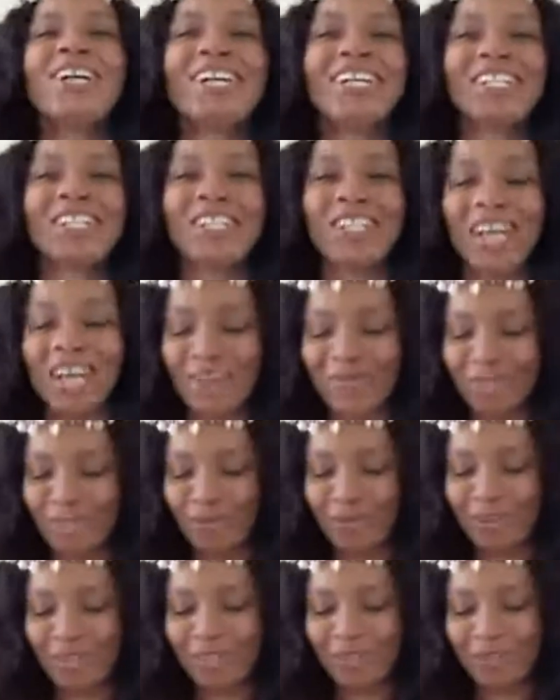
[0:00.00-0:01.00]
A shot of
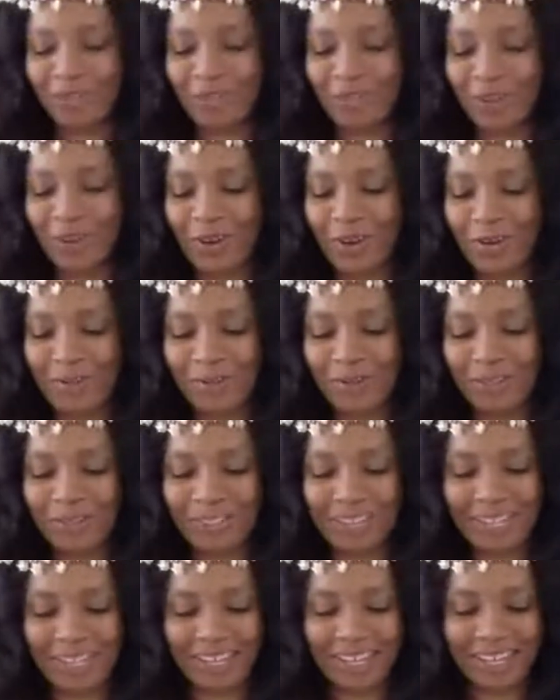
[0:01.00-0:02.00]
espresso is
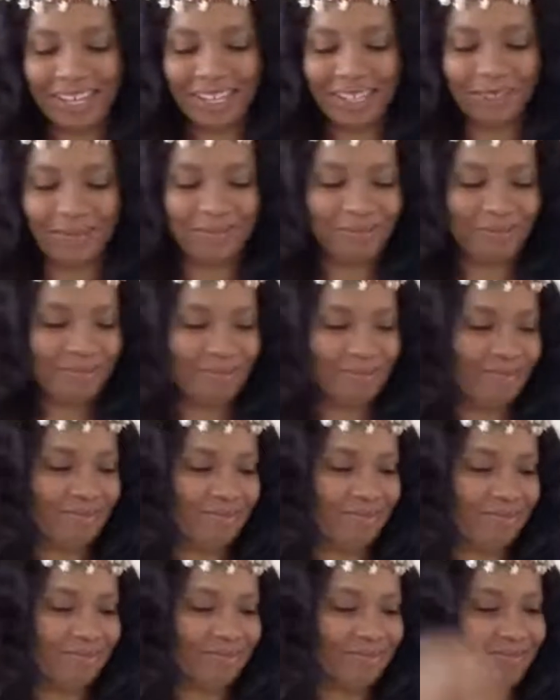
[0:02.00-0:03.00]
almost
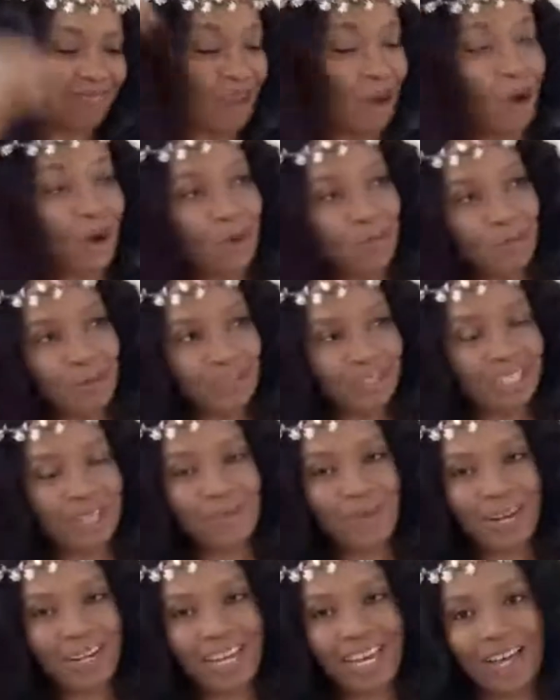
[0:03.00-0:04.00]
the
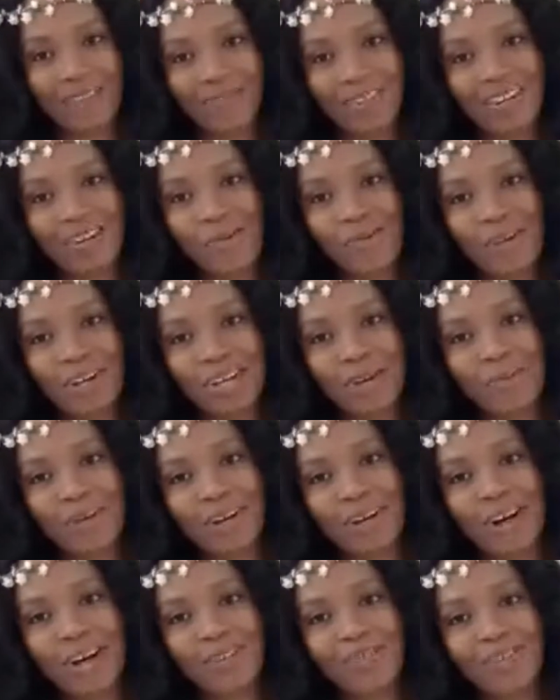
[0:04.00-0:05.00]
amount of caffeine in 1 cup
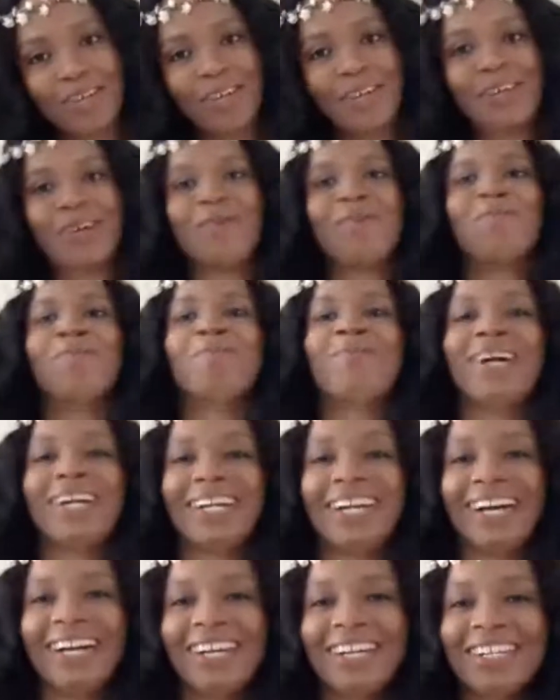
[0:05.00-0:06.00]
of coffee. My
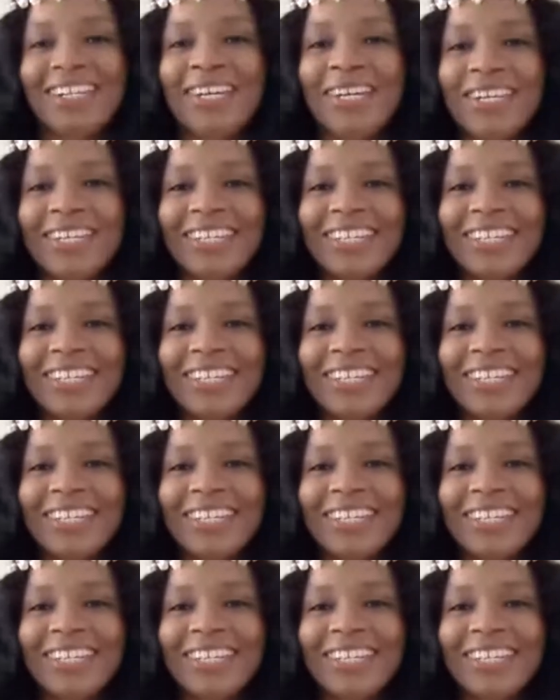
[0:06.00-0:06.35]
God.